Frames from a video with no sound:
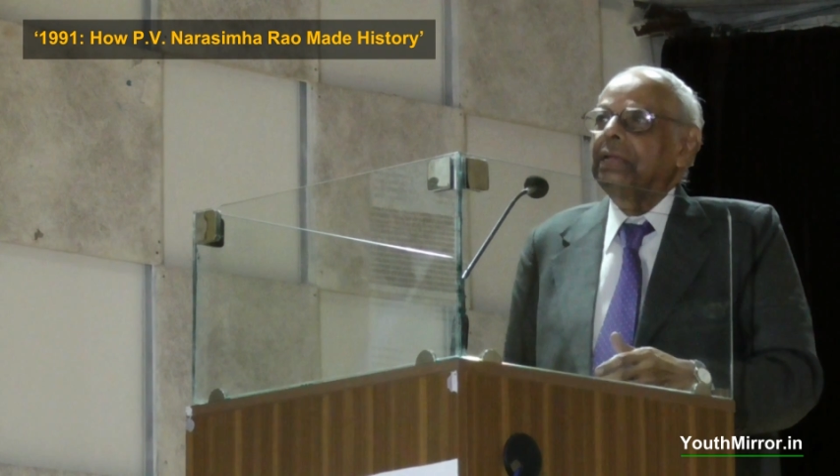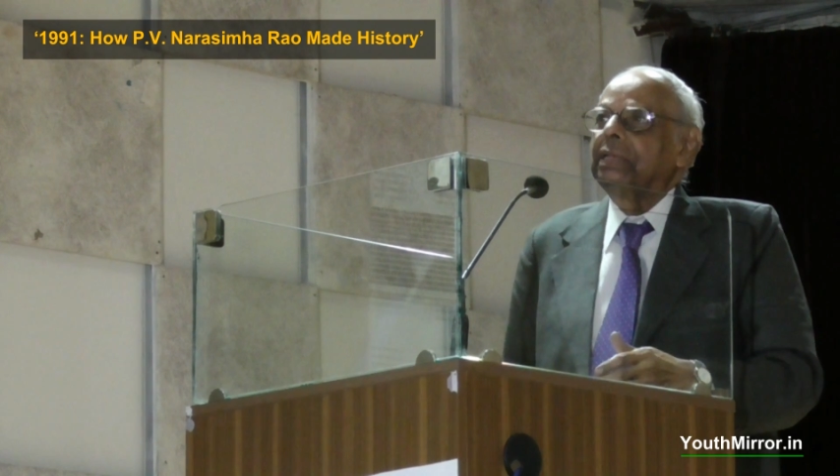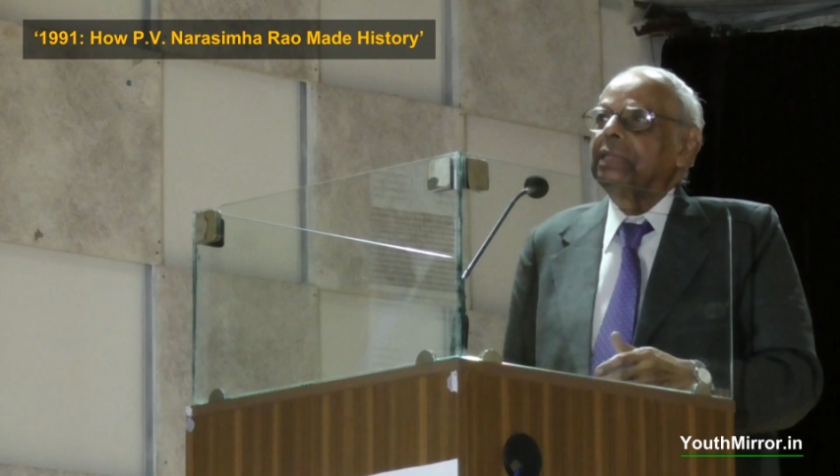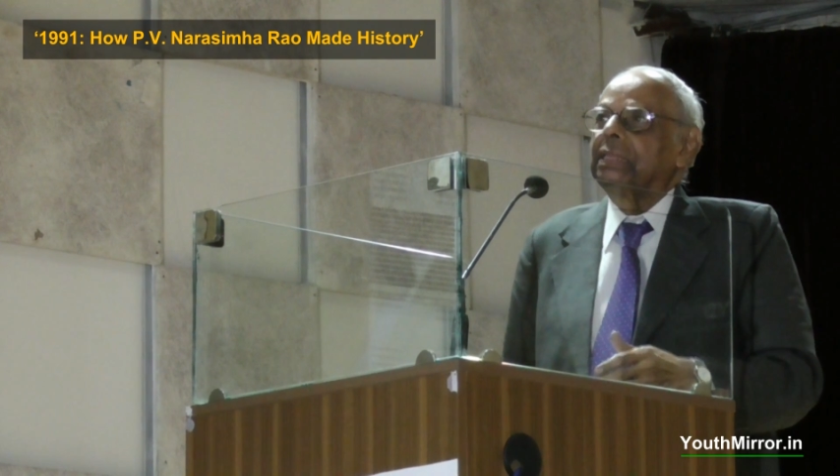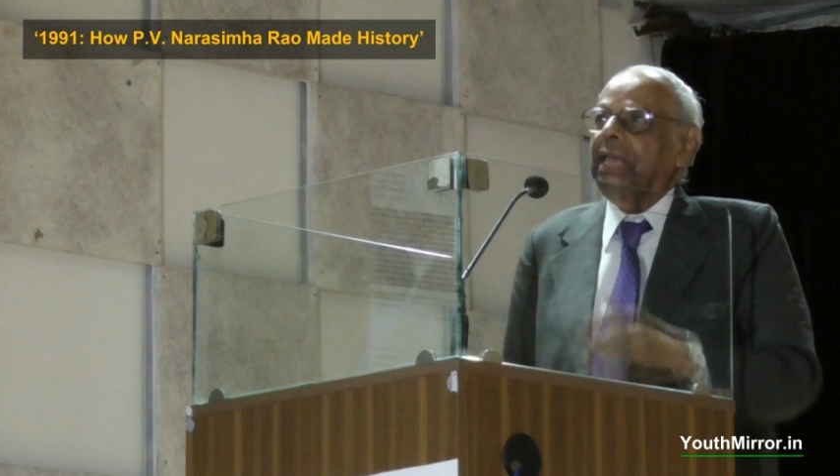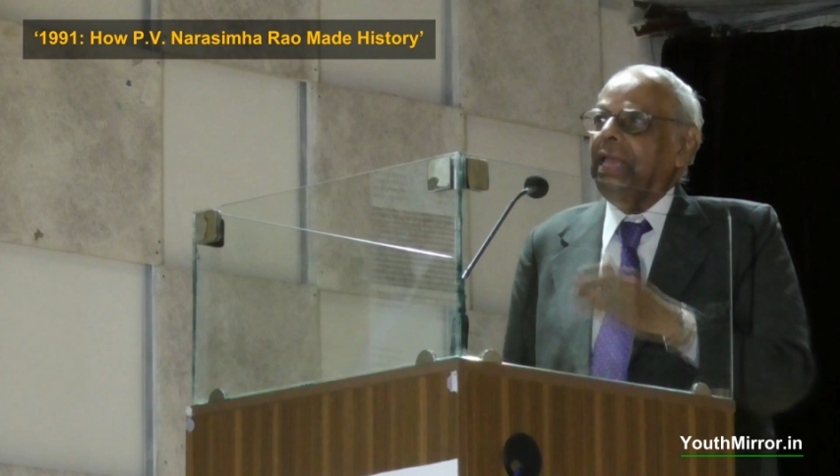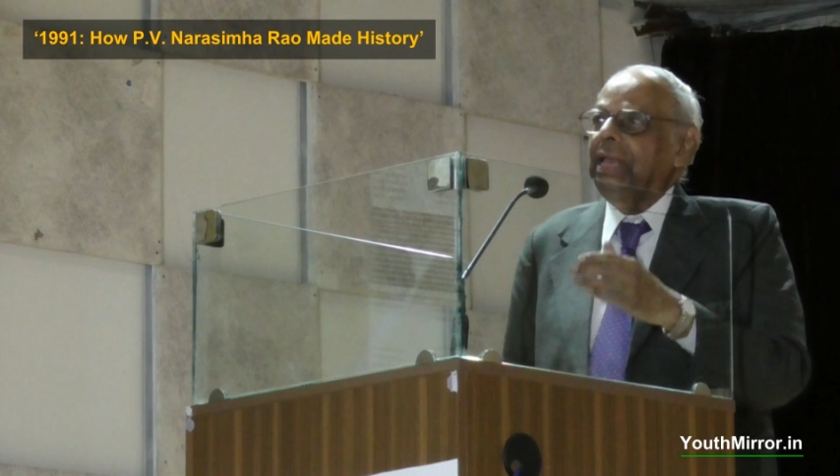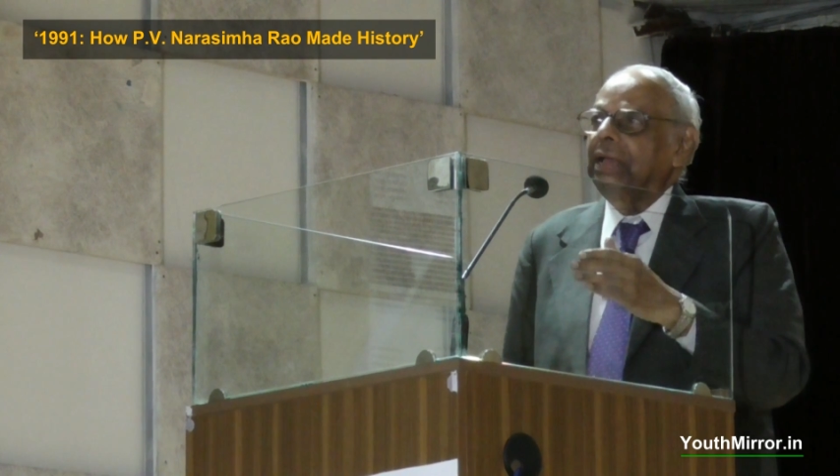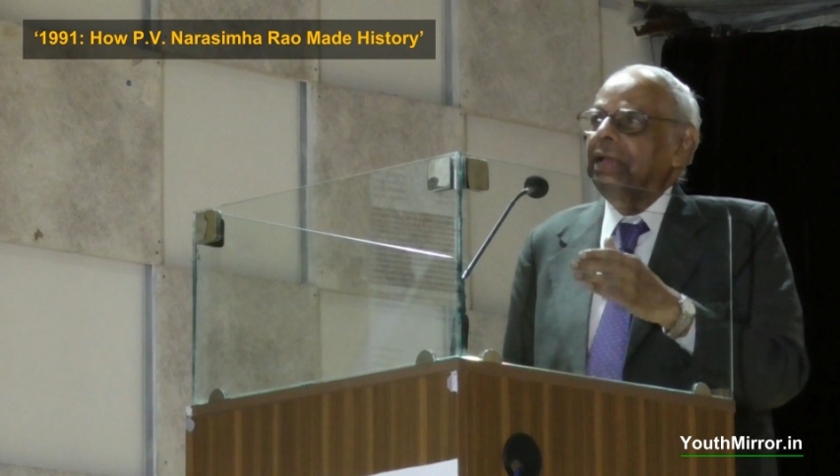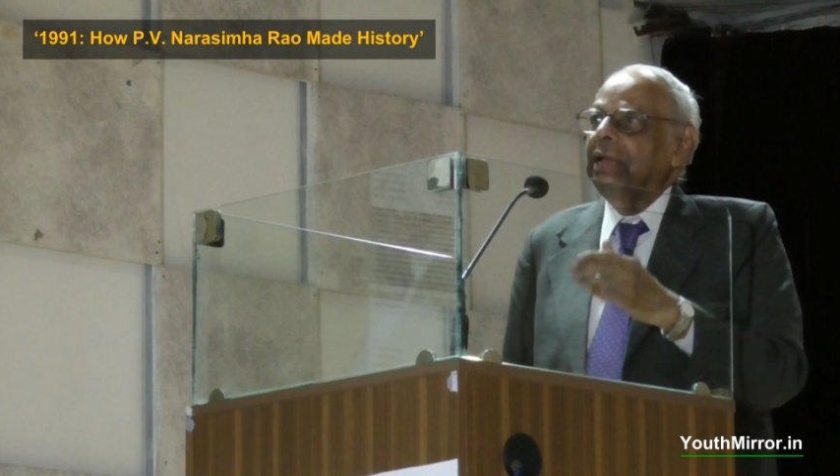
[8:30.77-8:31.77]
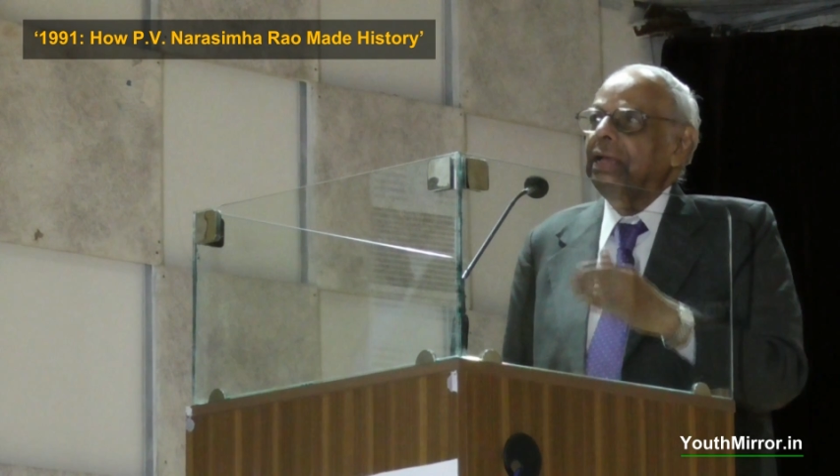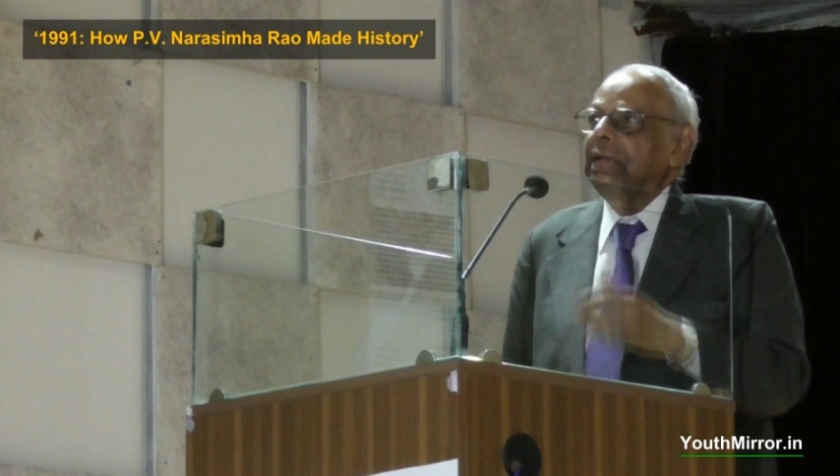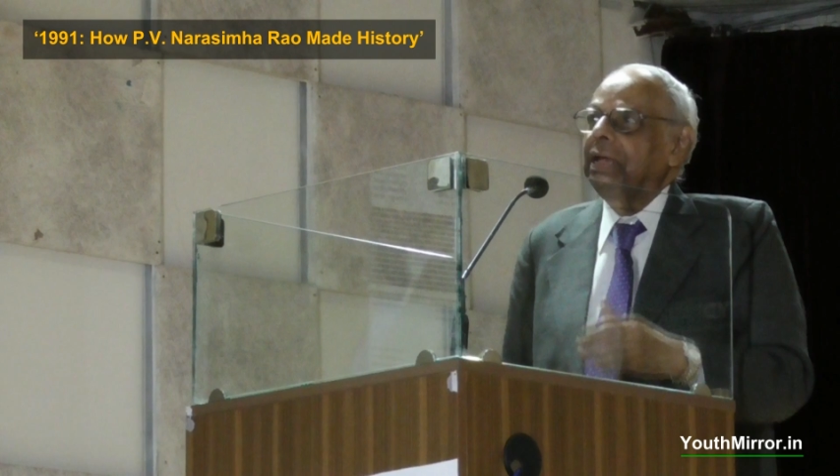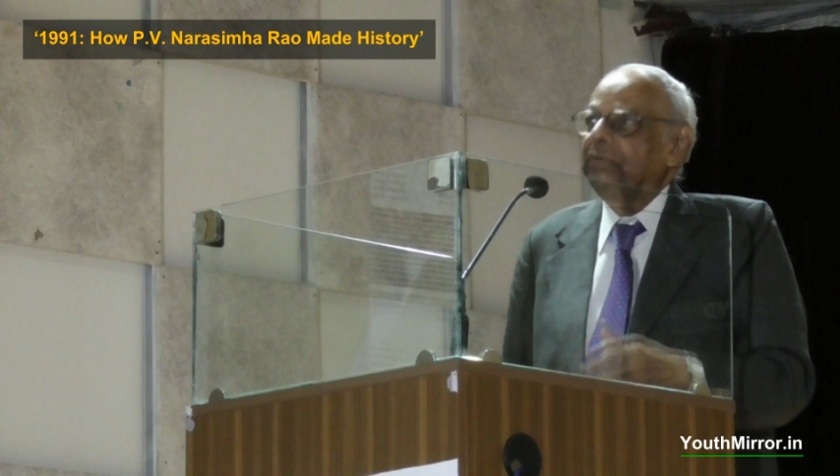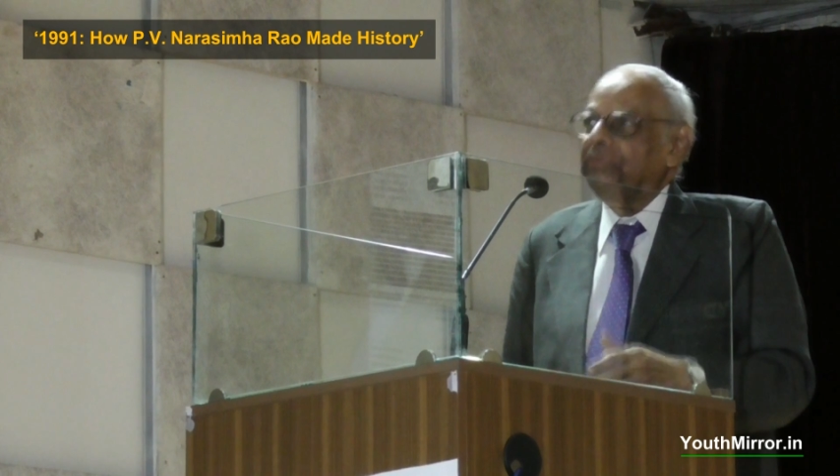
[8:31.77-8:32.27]
the
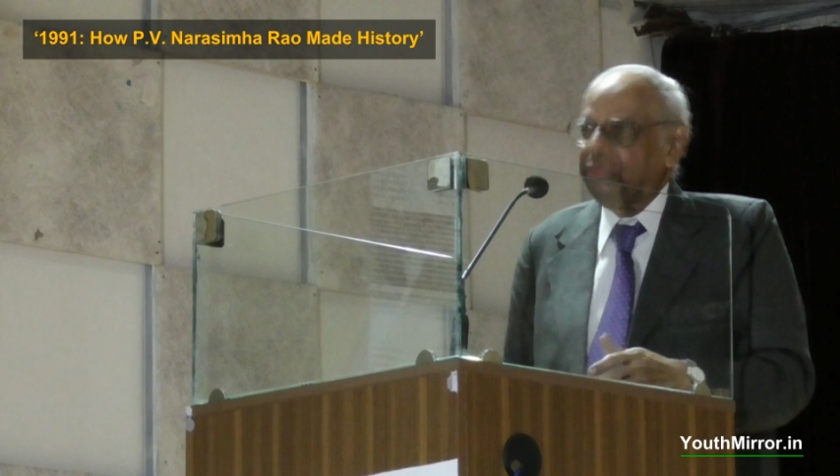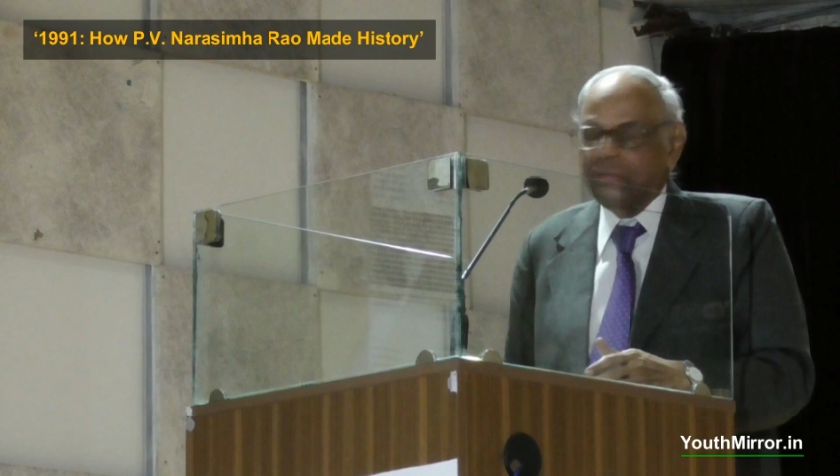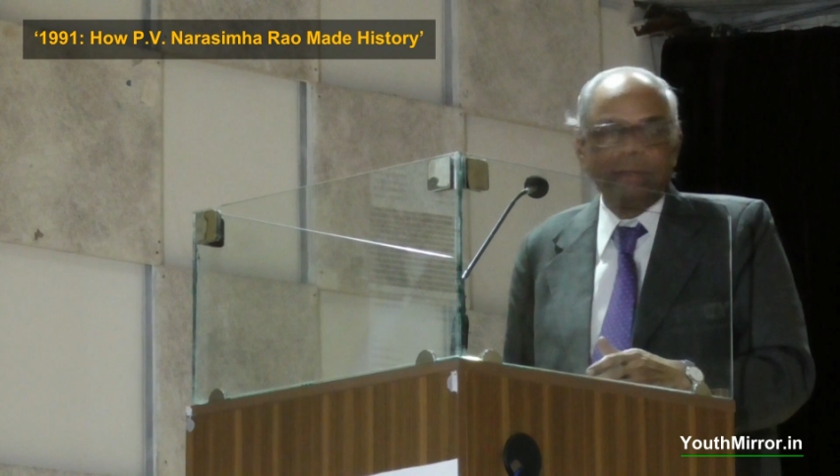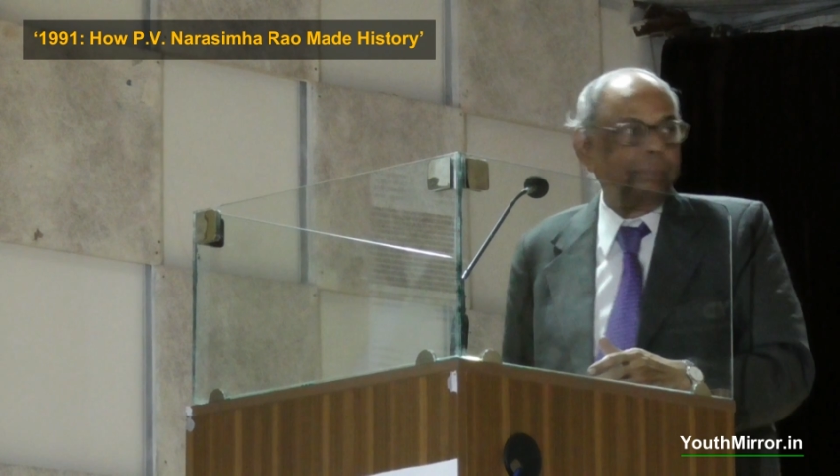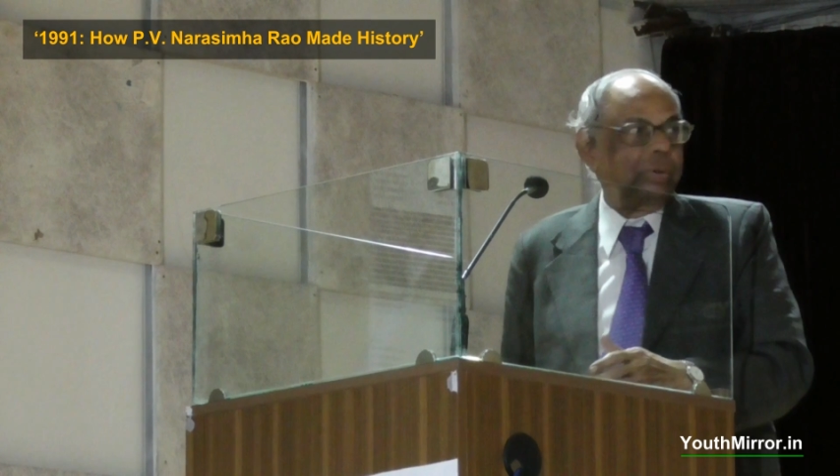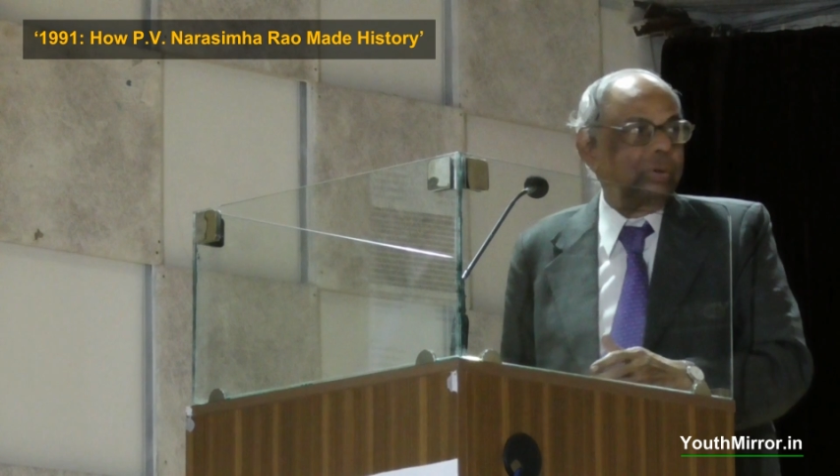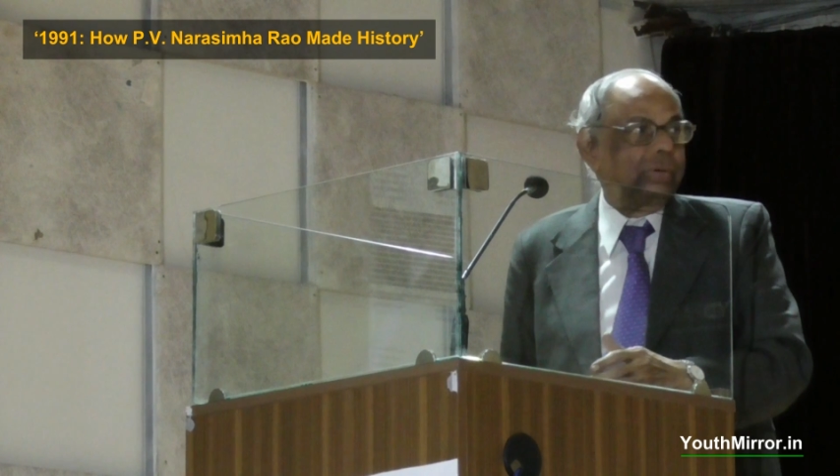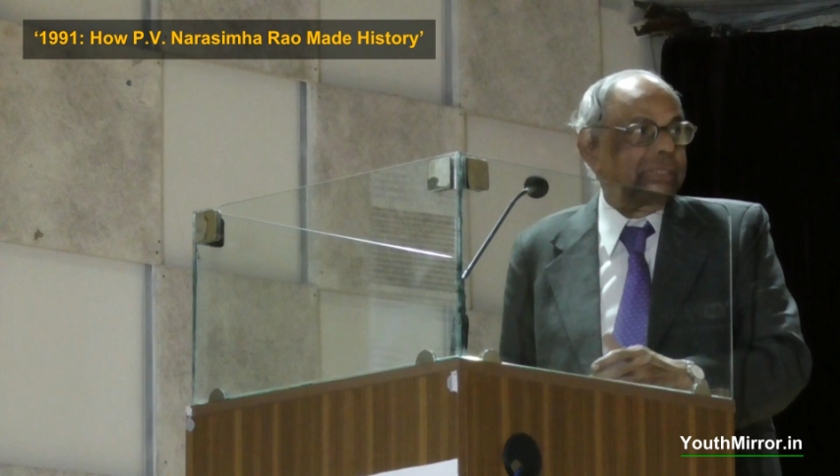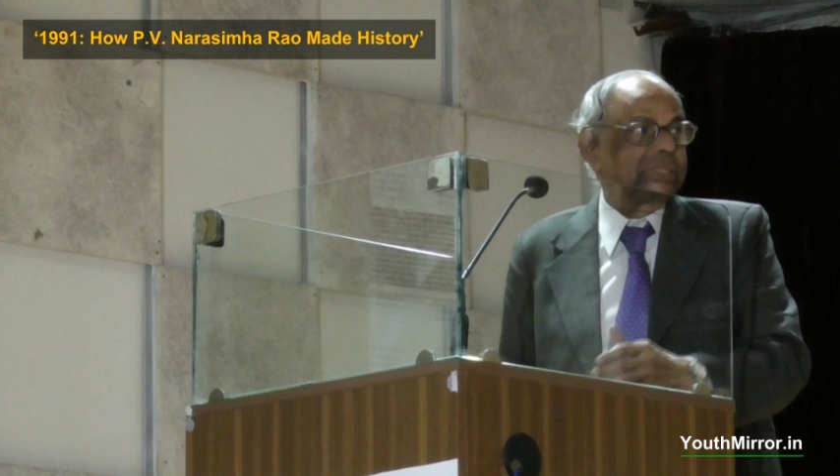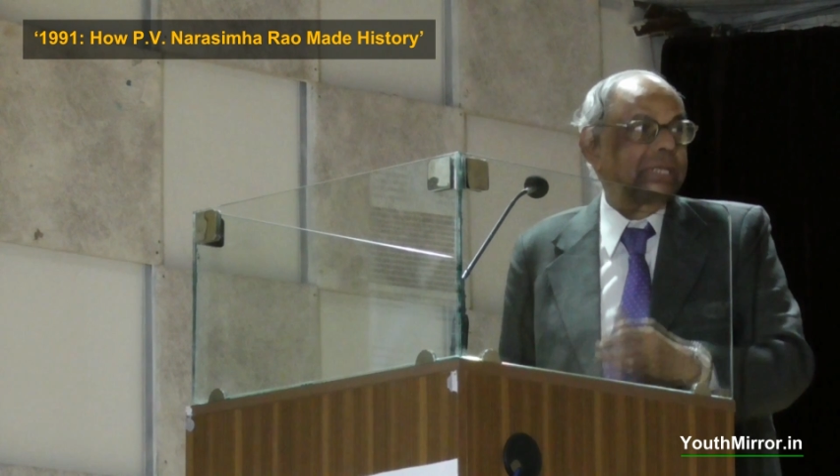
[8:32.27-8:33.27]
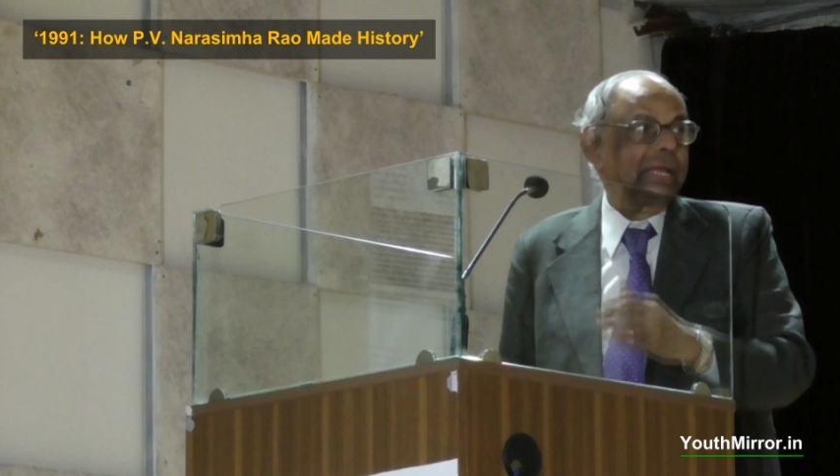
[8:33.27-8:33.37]
fiscal imprudence